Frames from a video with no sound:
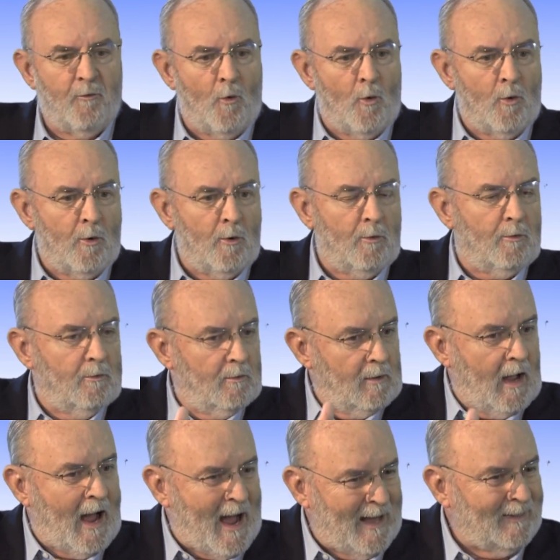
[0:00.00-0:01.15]
for
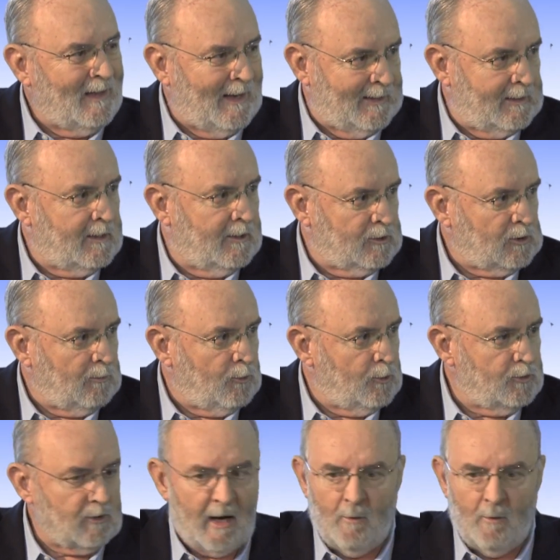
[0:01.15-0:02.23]
online customers,